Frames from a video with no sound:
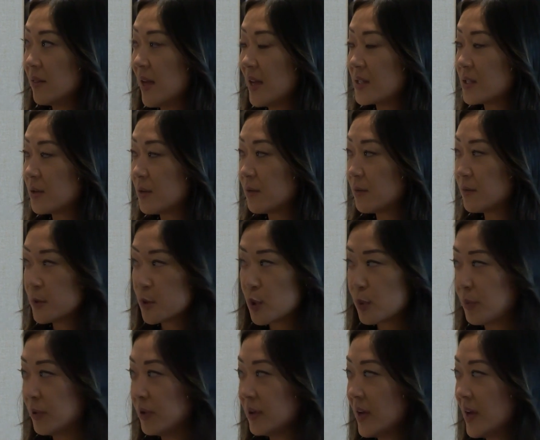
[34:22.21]
That's a
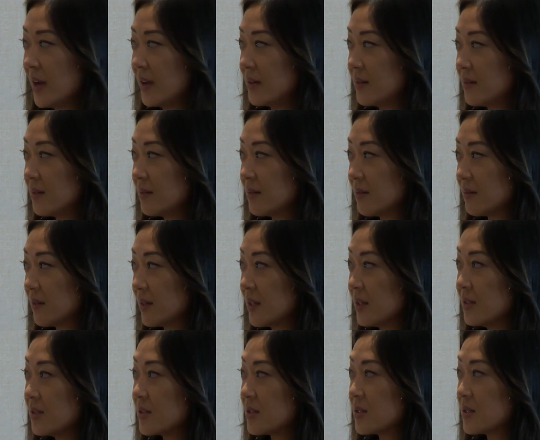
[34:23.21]
triple net
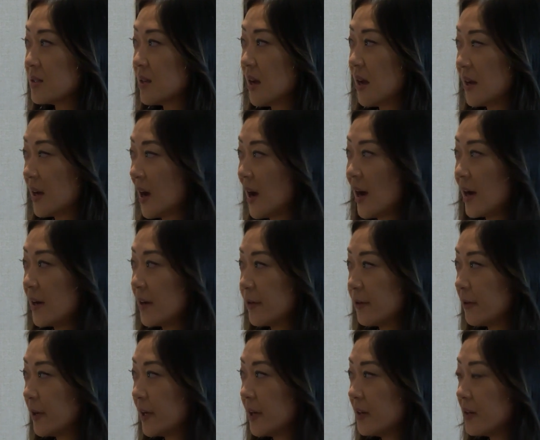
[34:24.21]
lease and a higher
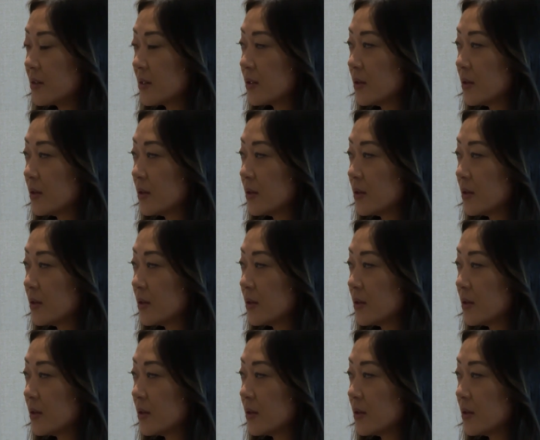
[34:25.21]
rate.